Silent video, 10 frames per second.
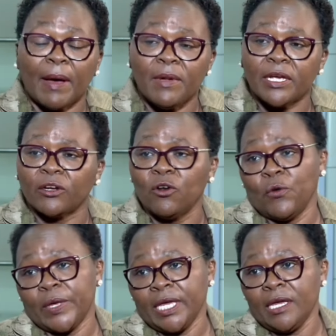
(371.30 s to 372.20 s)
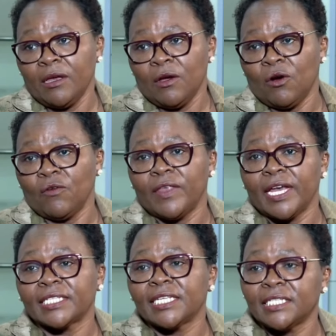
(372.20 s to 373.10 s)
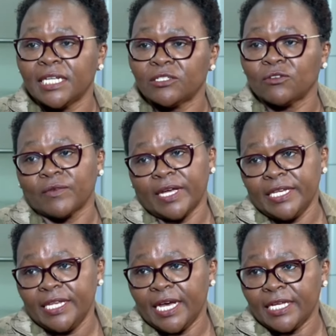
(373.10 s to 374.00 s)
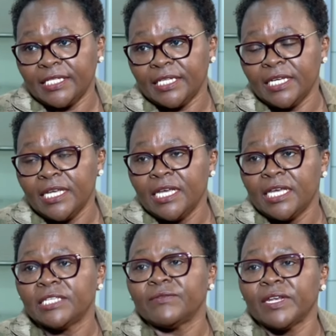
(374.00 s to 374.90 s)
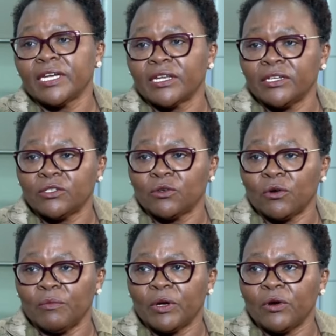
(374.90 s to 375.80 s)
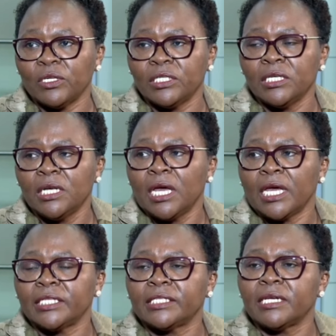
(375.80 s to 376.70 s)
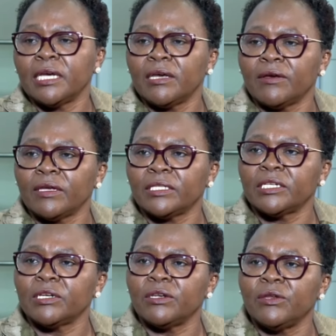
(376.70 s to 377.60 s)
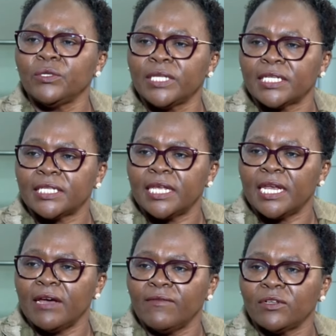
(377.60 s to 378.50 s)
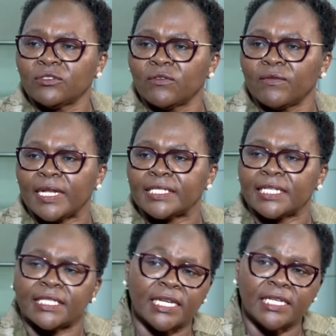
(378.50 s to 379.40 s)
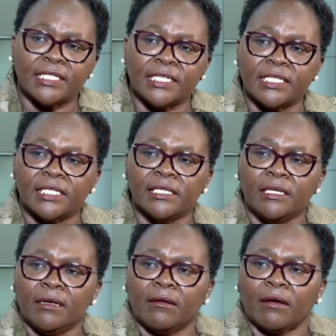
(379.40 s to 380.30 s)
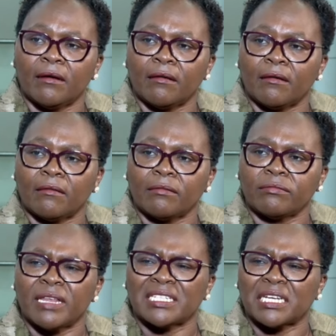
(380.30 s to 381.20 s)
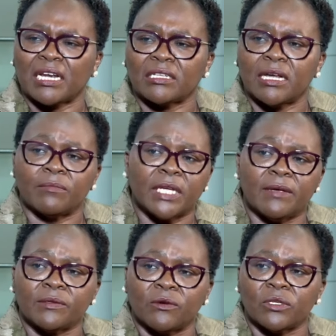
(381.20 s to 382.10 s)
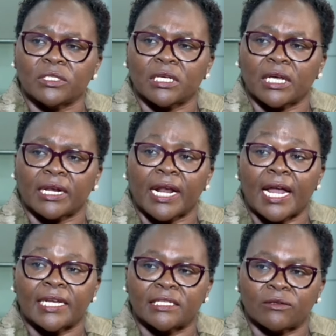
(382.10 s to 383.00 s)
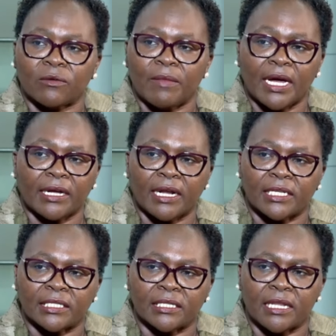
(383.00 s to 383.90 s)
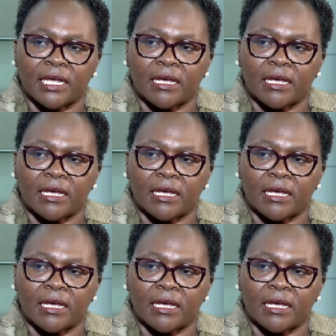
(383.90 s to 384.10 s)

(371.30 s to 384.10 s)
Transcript: public knowing of the existence of KDIC is very critical because it reduces the levels of uncertainties that can sometimes cause runs or bank runs in